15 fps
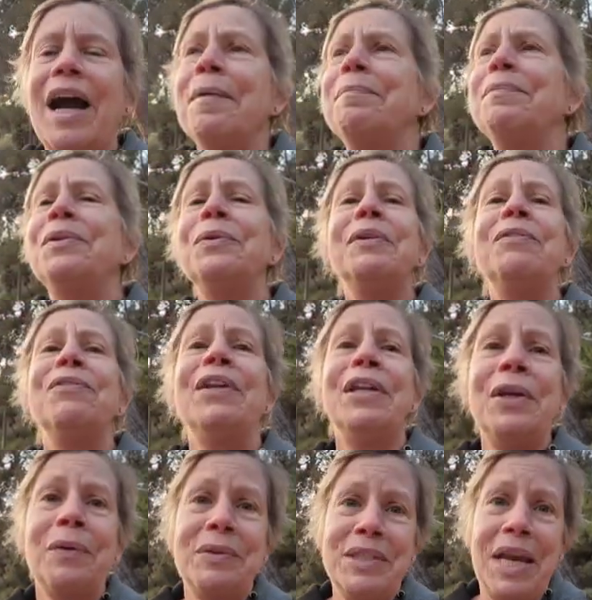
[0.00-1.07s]
I'm doing
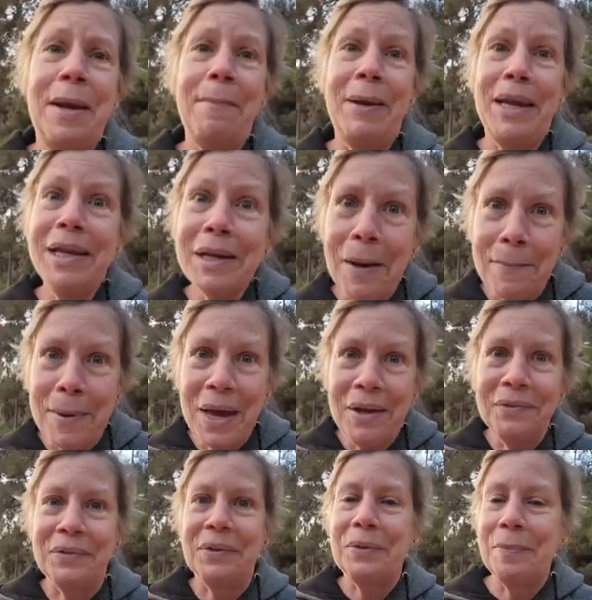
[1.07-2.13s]
videotape in a
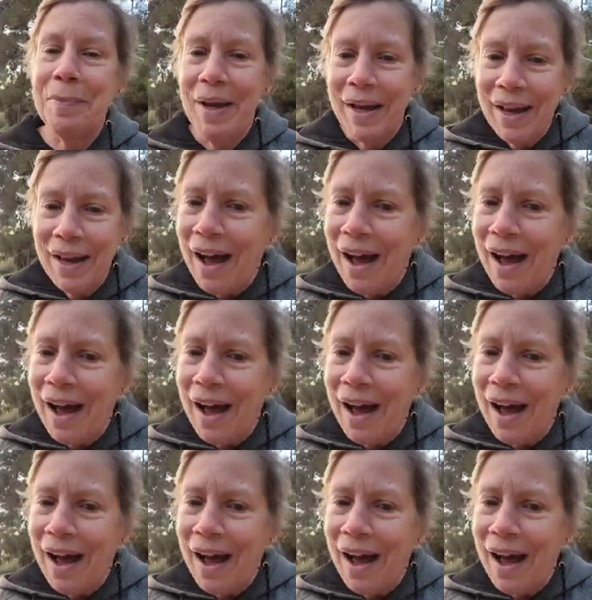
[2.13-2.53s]
bedroom,